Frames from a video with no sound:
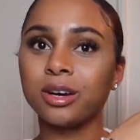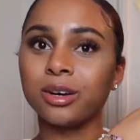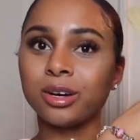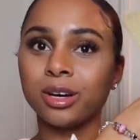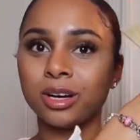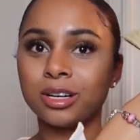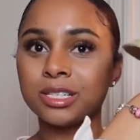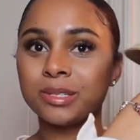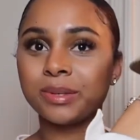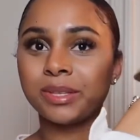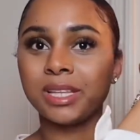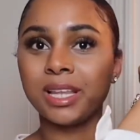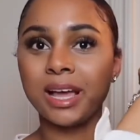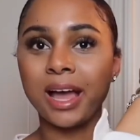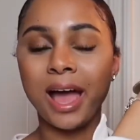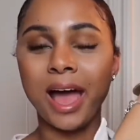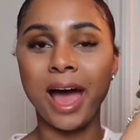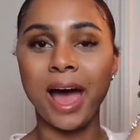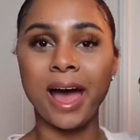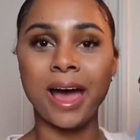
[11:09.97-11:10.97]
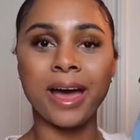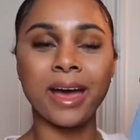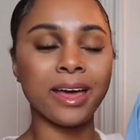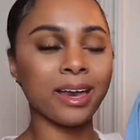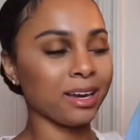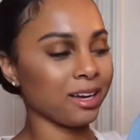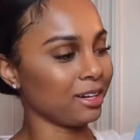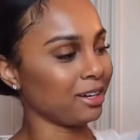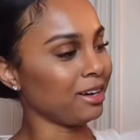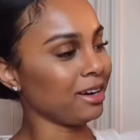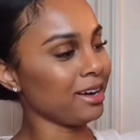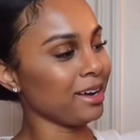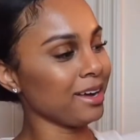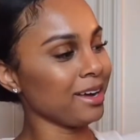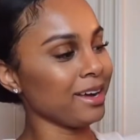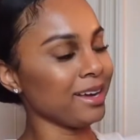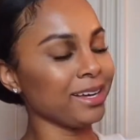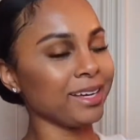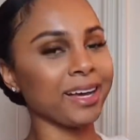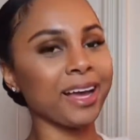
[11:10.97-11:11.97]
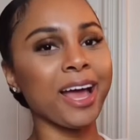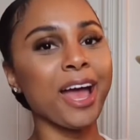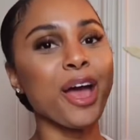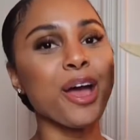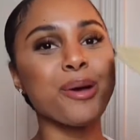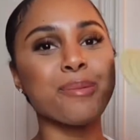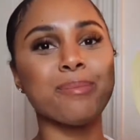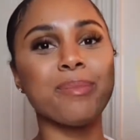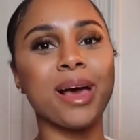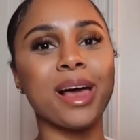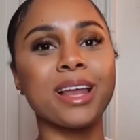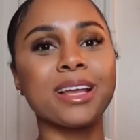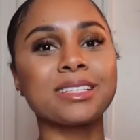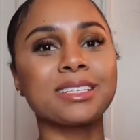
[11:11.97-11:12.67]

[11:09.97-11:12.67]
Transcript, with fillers: goes with the hat. Oh, Bella's